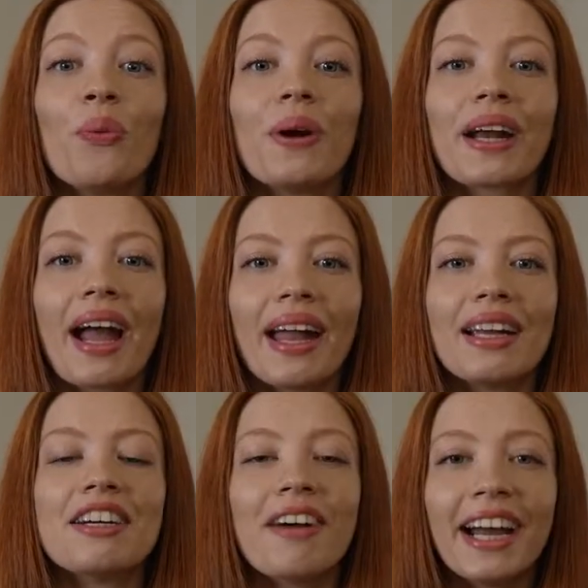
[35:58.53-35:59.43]
we're
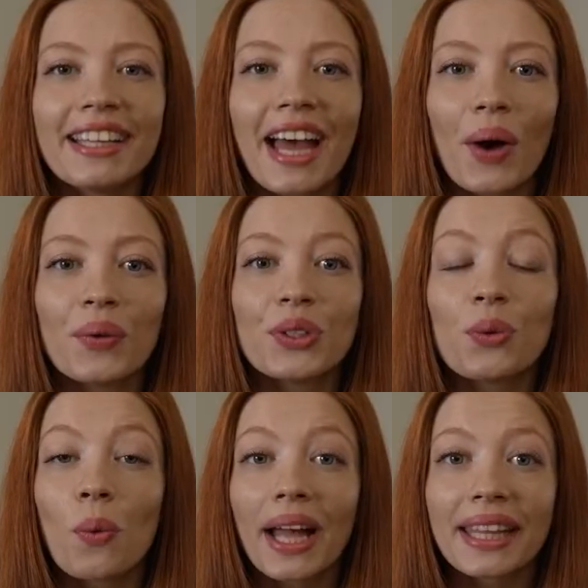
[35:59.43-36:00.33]
gonna find out
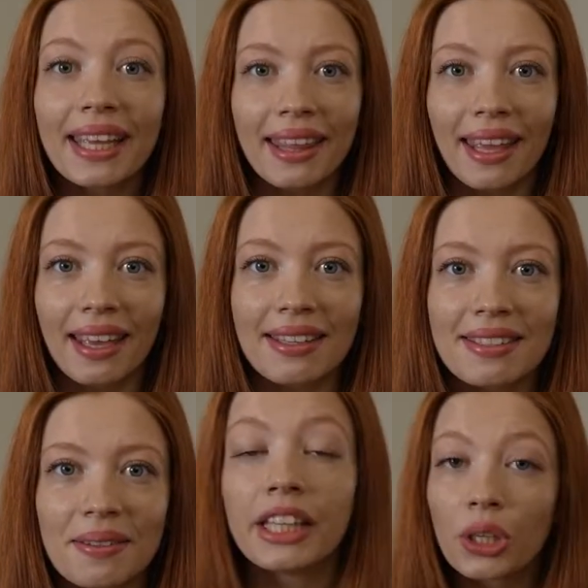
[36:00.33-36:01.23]
what it
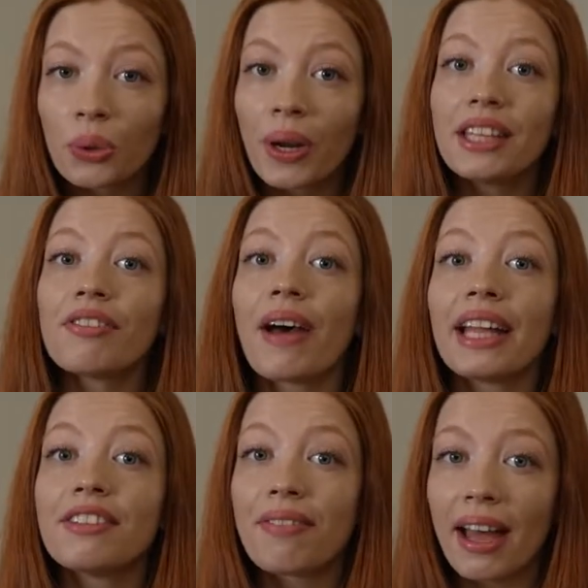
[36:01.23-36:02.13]
is. The Great
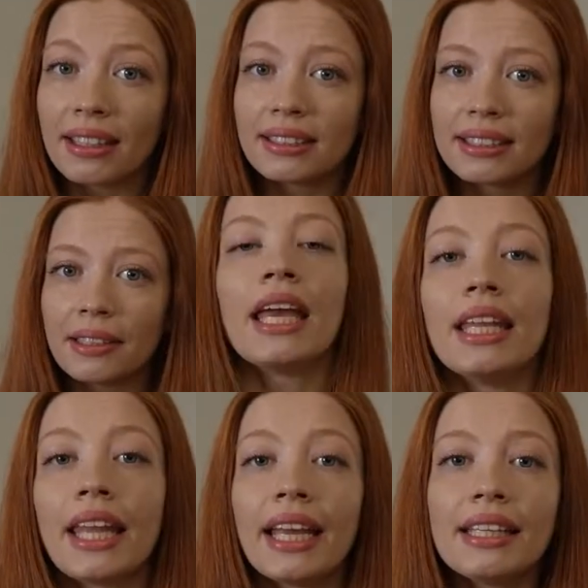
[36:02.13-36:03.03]
Fat Fallacy.
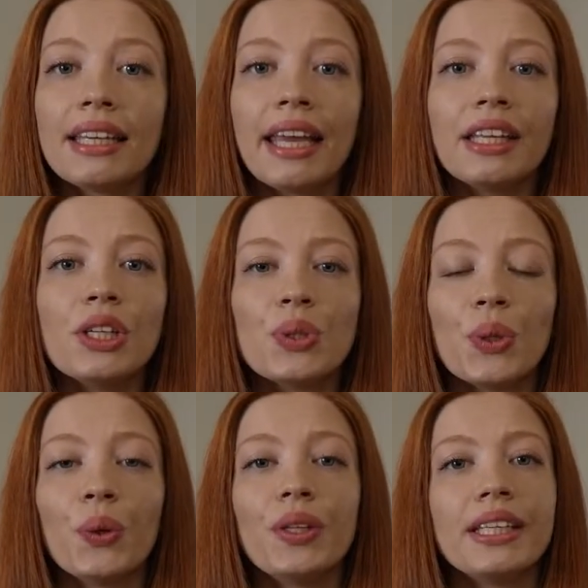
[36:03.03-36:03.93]
In
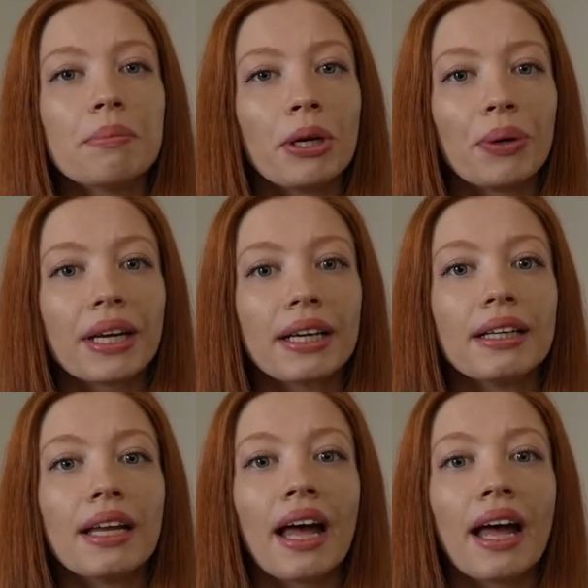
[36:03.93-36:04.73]
1982, the American